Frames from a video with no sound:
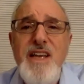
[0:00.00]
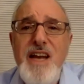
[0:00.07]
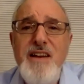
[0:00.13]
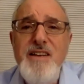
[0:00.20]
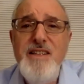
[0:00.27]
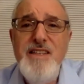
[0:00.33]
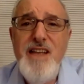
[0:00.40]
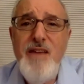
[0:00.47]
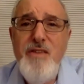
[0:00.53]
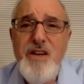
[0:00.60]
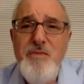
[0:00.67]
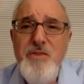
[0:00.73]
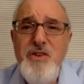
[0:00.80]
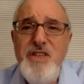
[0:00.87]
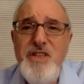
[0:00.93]
Uh, every
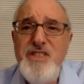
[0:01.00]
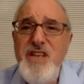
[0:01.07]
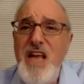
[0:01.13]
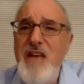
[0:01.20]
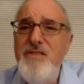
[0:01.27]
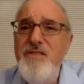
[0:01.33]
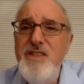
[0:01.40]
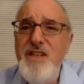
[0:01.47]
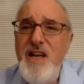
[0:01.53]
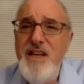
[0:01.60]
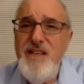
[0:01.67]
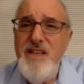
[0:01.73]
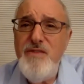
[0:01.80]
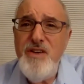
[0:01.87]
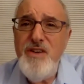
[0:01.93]
community is going to have a
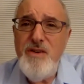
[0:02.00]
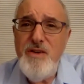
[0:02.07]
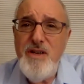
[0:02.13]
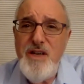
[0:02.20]
different